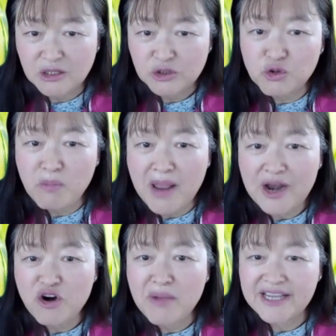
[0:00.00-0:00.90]
to
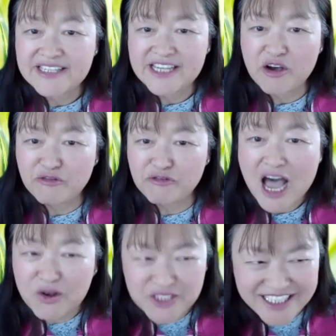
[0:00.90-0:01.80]
marry myself
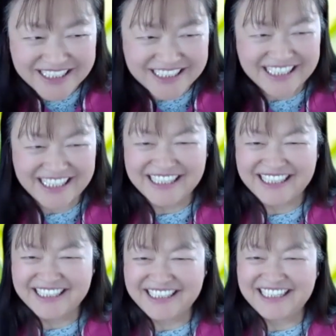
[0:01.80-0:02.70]
out.
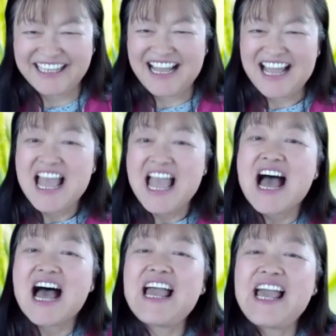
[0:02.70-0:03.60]

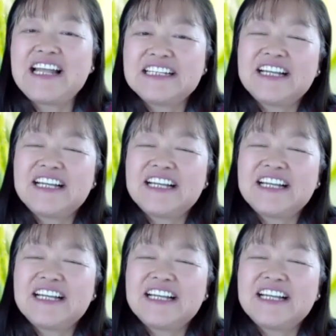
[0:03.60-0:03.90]
I